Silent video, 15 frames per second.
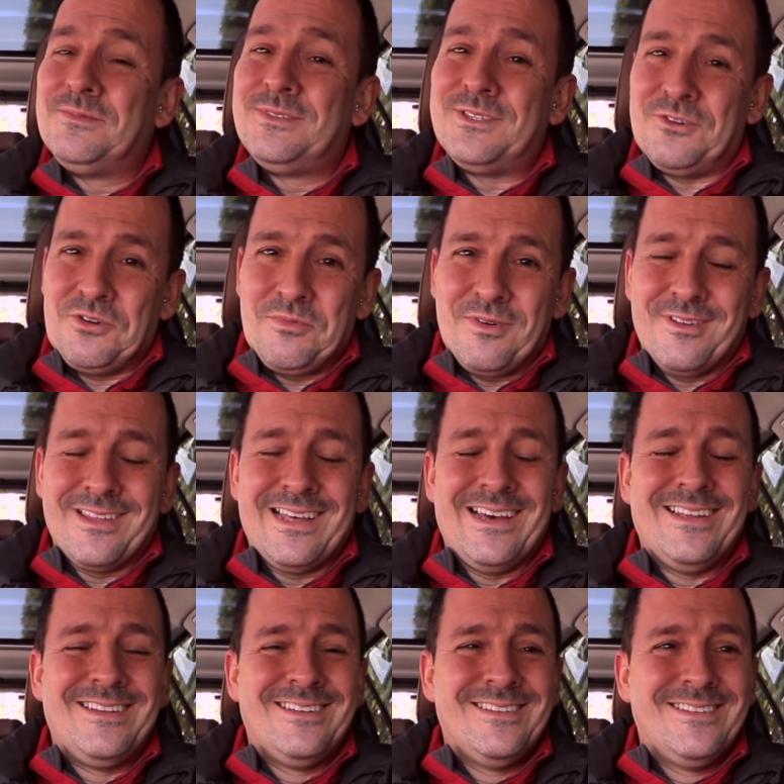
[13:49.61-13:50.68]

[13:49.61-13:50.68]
Sorry about that.